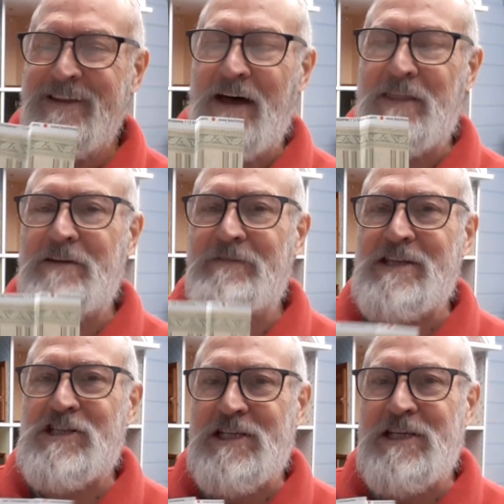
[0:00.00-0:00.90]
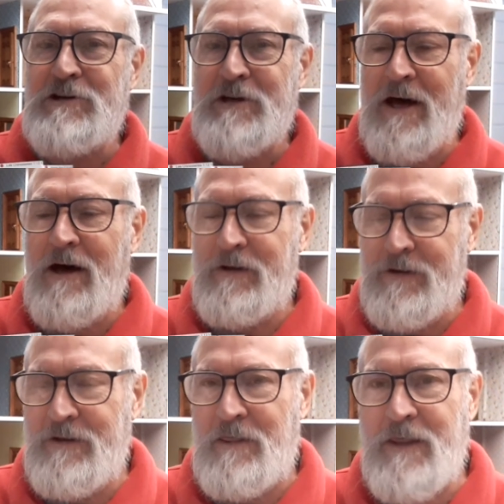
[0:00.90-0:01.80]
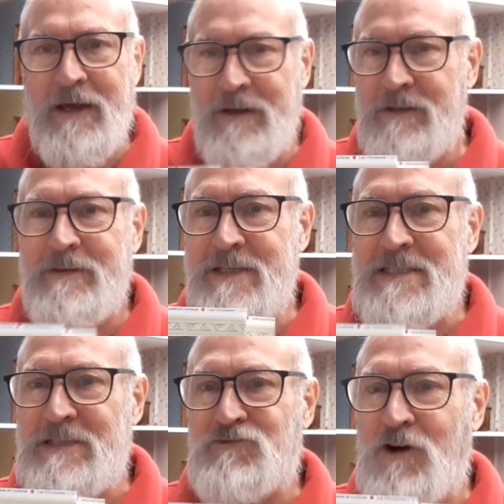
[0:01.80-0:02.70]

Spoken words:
and then eventually you cut and think this is